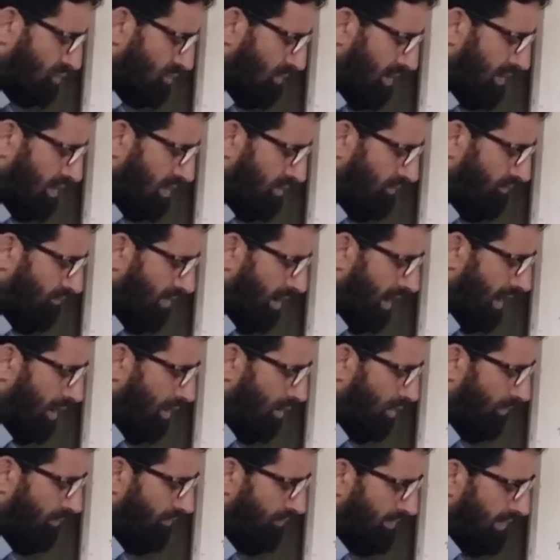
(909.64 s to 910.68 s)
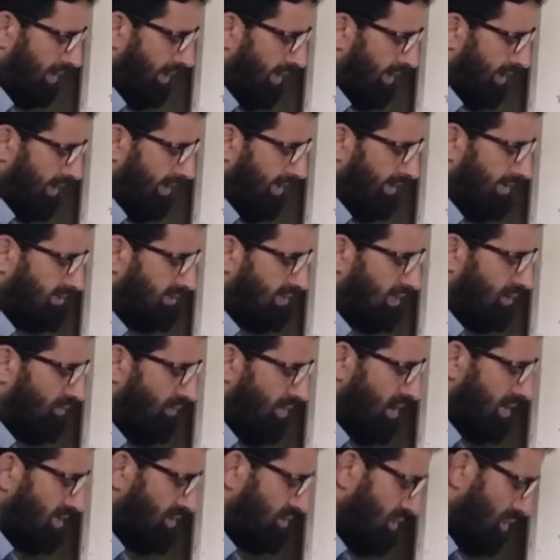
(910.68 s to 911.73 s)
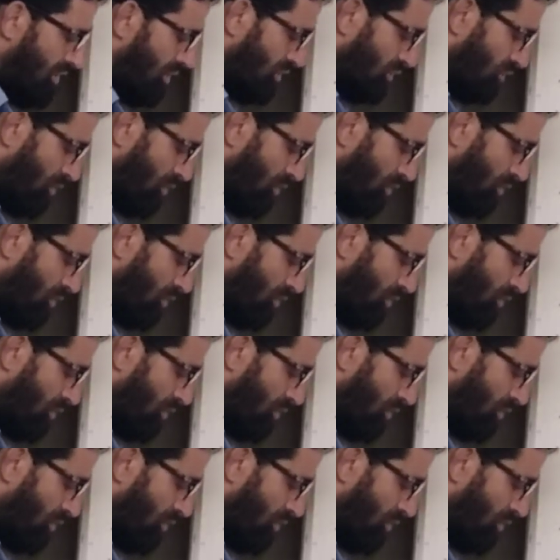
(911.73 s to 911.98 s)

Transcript: 25 is equivalent to 0.